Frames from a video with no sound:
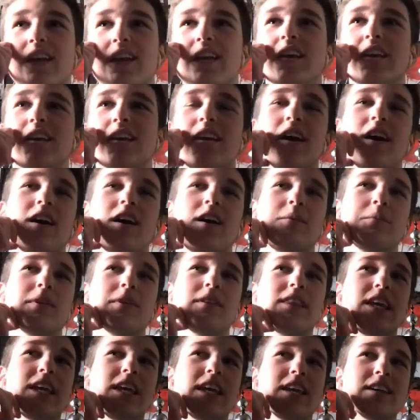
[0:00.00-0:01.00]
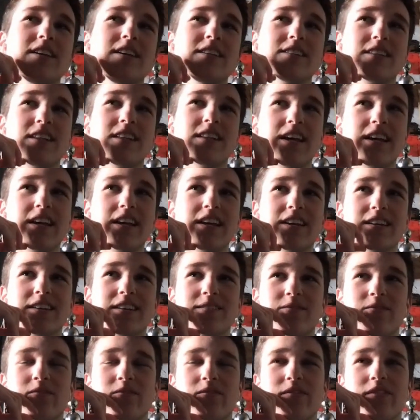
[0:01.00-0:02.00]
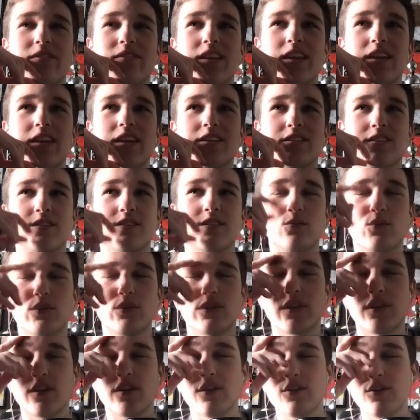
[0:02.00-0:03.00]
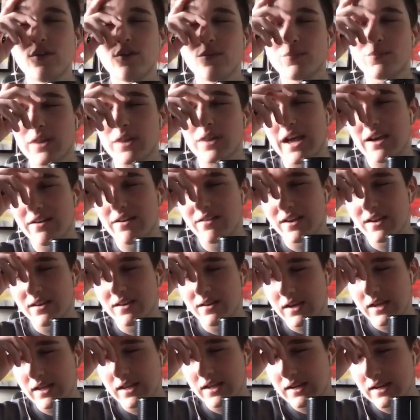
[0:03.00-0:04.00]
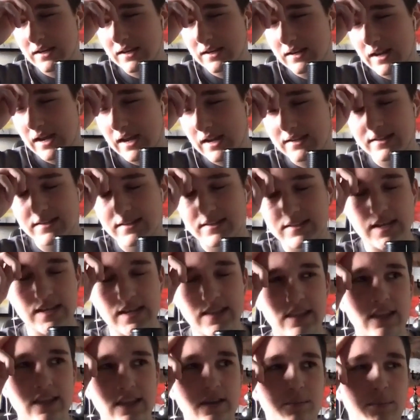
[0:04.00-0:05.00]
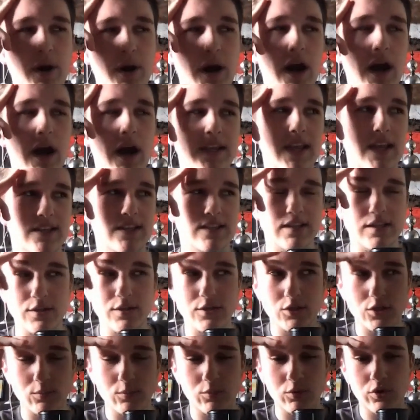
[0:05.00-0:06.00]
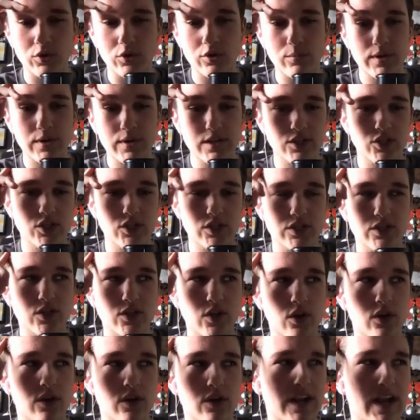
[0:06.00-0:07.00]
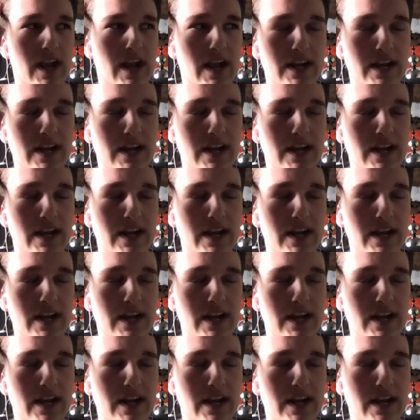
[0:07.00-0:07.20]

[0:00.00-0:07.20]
The thing is, like, it's with a new platform, and not to say that podcasting is super new, but it's just starting to kind of